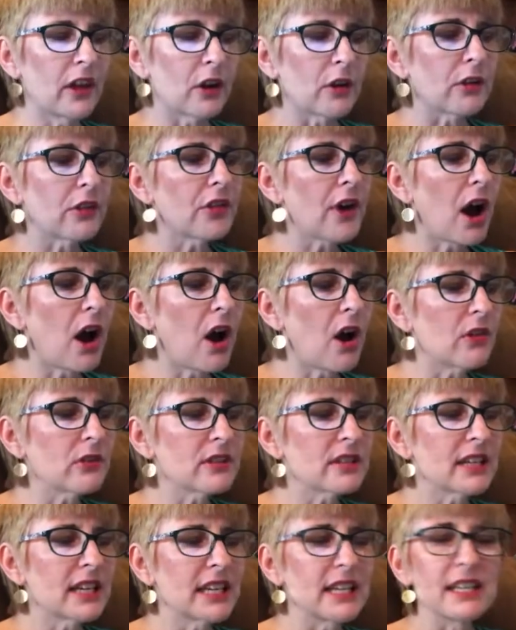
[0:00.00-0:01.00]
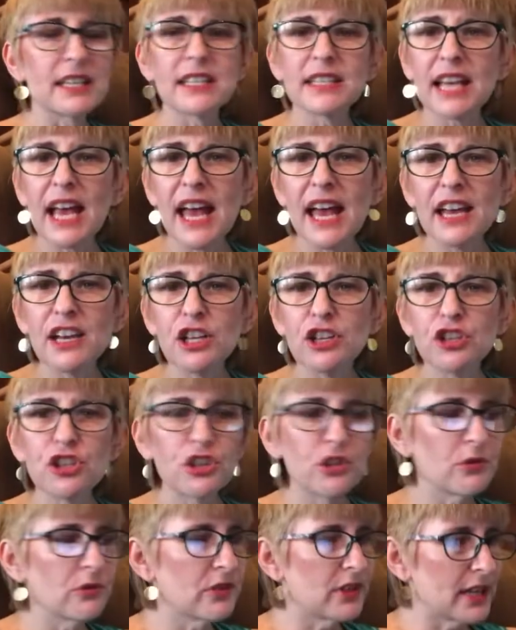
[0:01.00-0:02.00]
their thoughts, he said
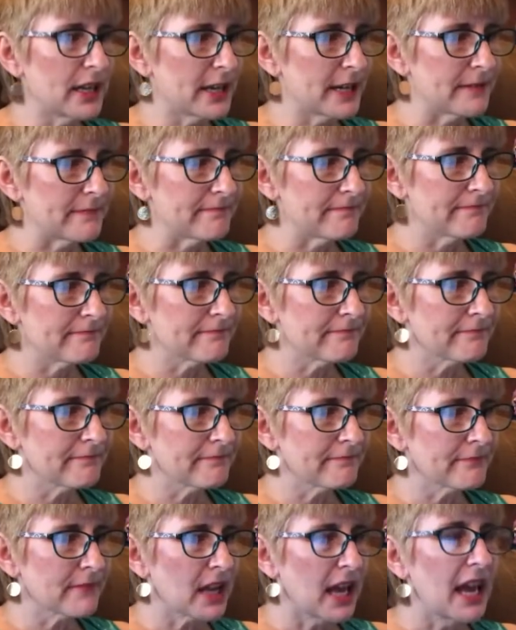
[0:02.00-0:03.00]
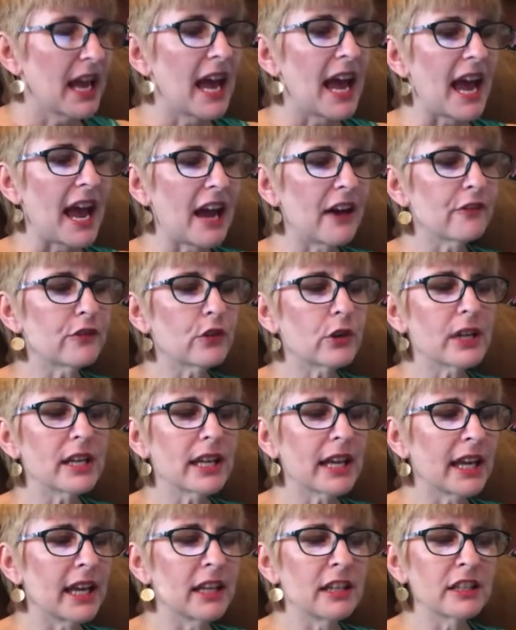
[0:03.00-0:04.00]
to them, Every
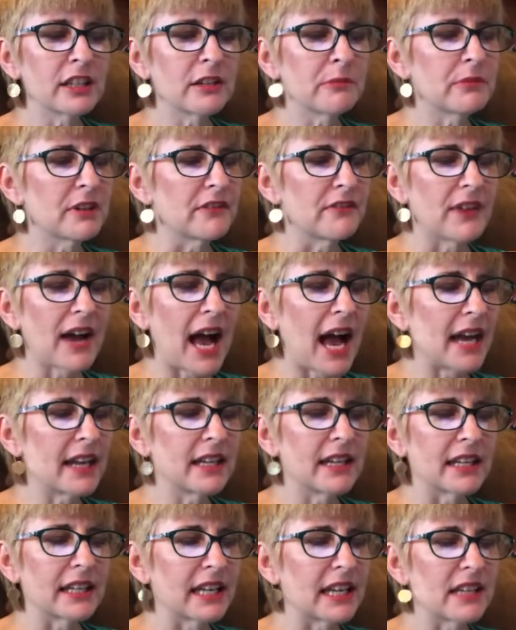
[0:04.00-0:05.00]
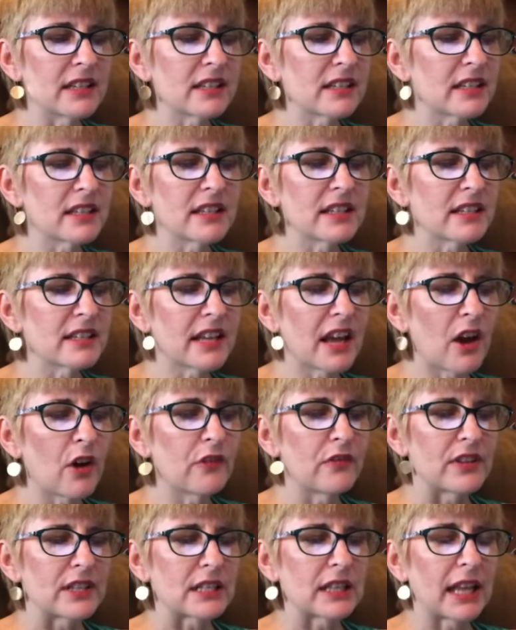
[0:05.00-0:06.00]
kingdom divided against
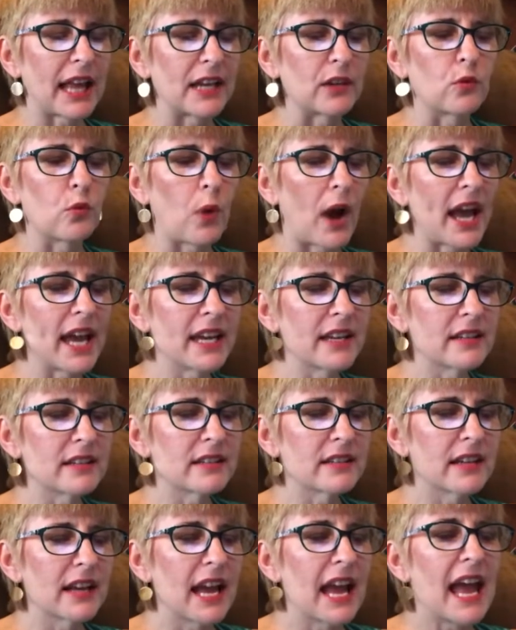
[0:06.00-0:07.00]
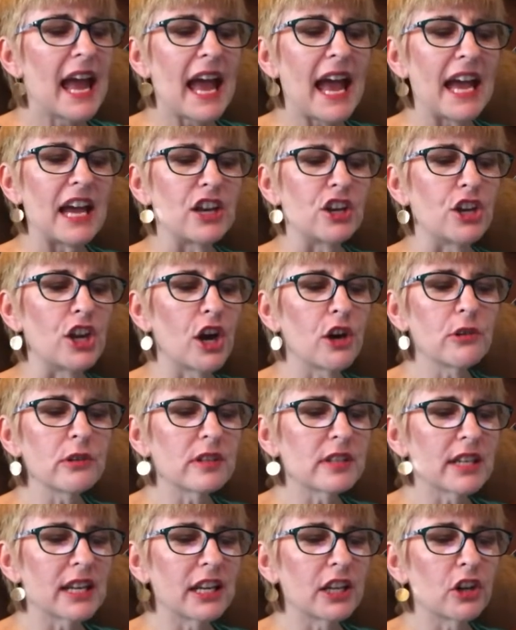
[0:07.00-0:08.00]
itself is laid waste, and no
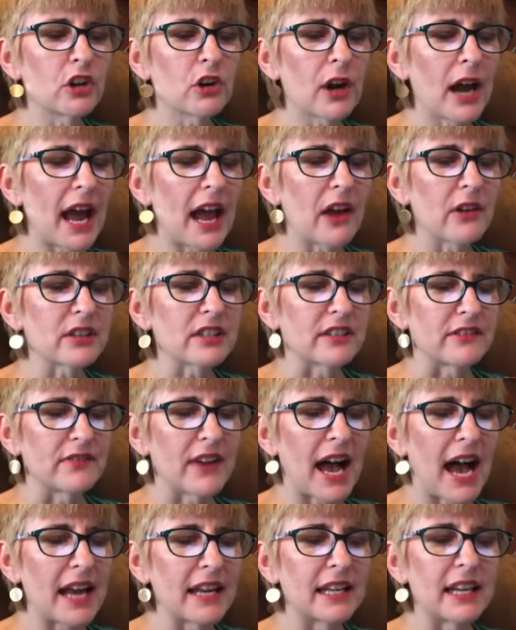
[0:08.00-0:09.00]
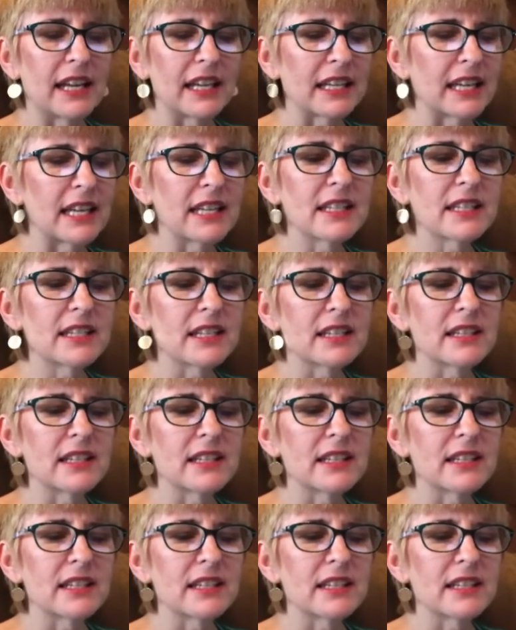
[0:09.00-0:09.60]
city or house divided against